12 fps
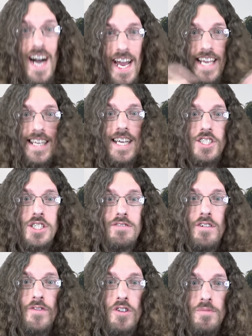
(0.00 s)
I can actually
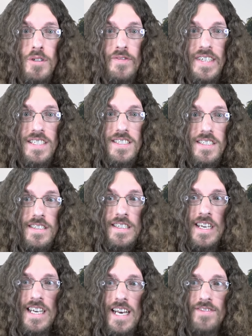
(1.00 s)
review movies that
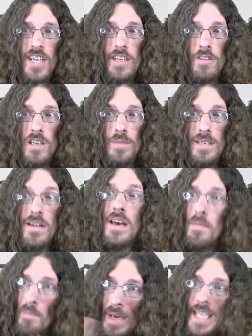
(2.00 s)
have not only been
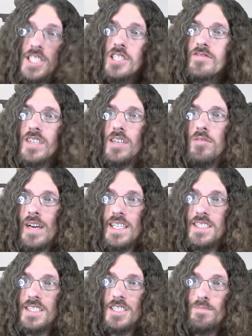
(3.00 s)
major
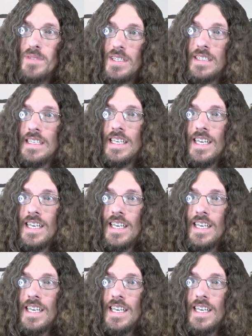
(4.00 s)
requests, but